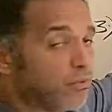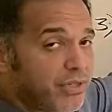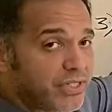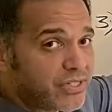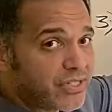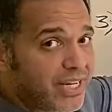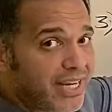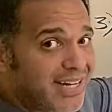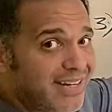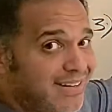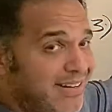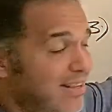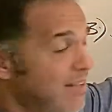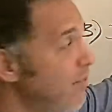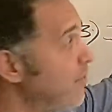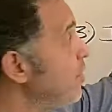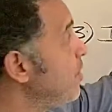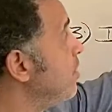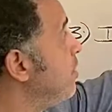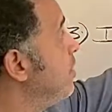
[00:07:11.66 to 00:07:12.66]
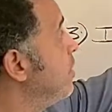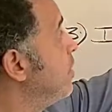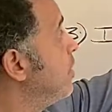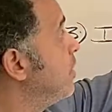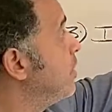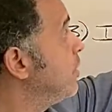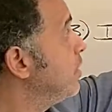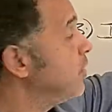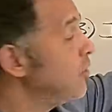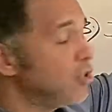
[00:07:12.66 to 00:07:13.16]
we say neither,
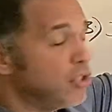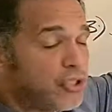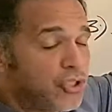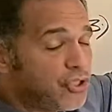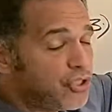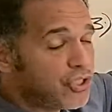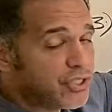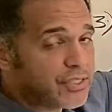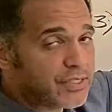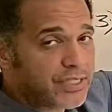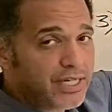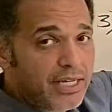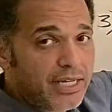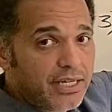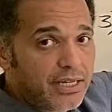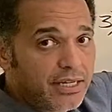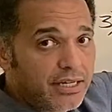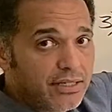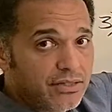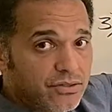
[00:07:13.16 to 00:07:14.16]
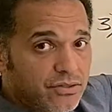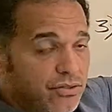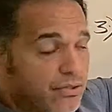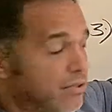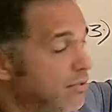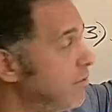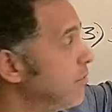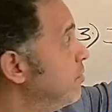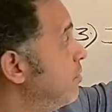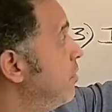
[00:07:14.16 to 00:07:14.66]
should just say
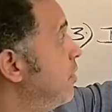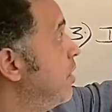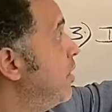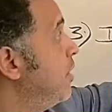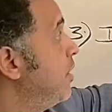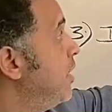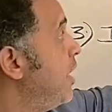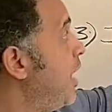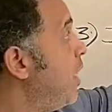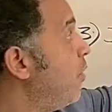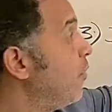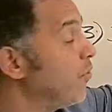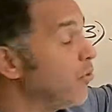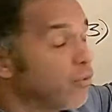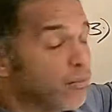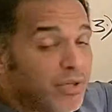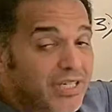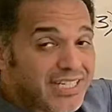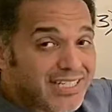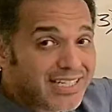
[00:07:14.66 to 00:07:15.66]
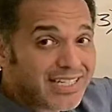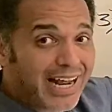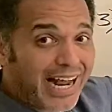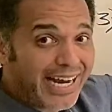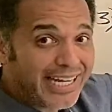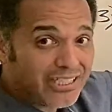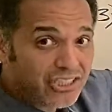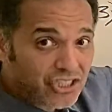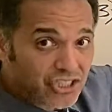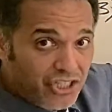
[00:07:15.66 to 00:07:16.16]
is. Now, the reason
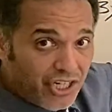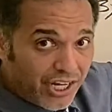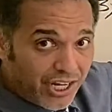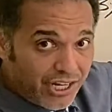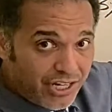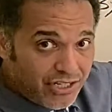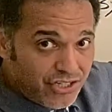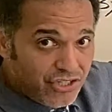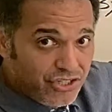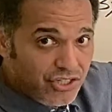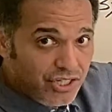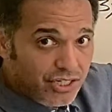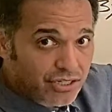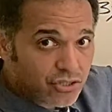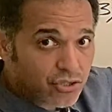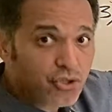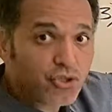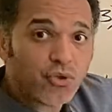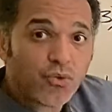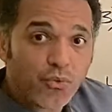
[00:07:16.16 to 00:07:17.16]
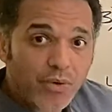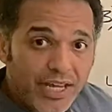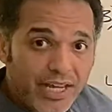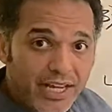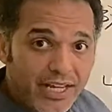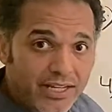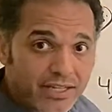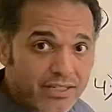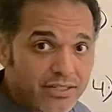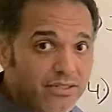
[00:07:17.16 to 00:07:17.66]
I change it to
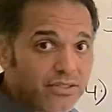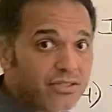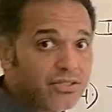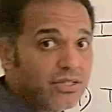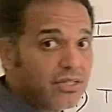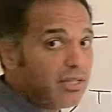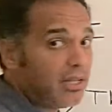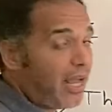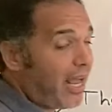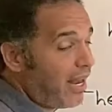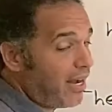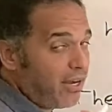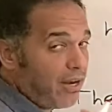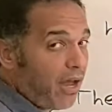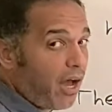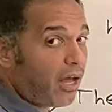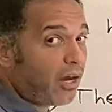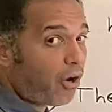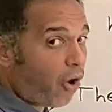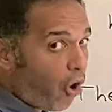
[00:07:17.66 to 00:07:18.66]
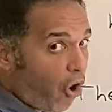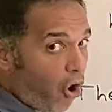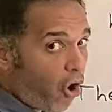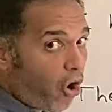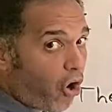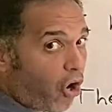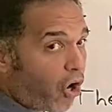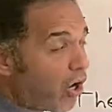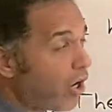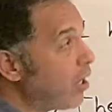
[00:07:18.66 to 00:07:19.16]
is and not
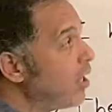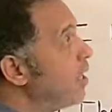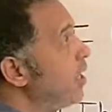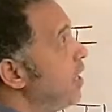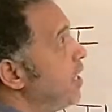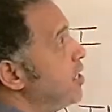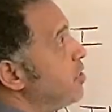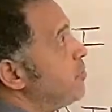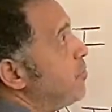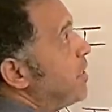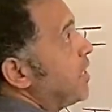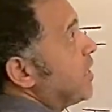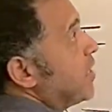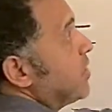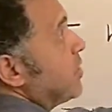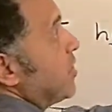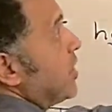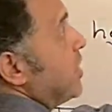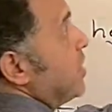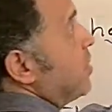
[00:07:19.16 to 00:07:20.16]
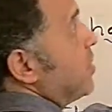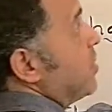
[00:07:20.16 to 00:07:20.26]
are is because it